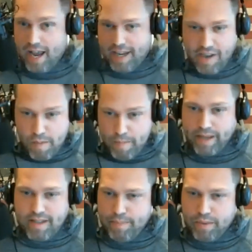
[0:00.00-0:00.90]
gave him a
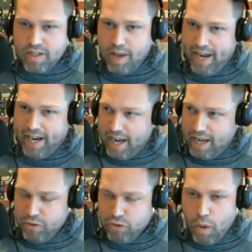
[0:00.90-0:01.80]
big tip because
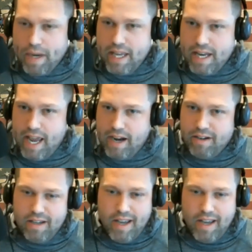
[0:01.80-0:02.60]
there was nobody in there.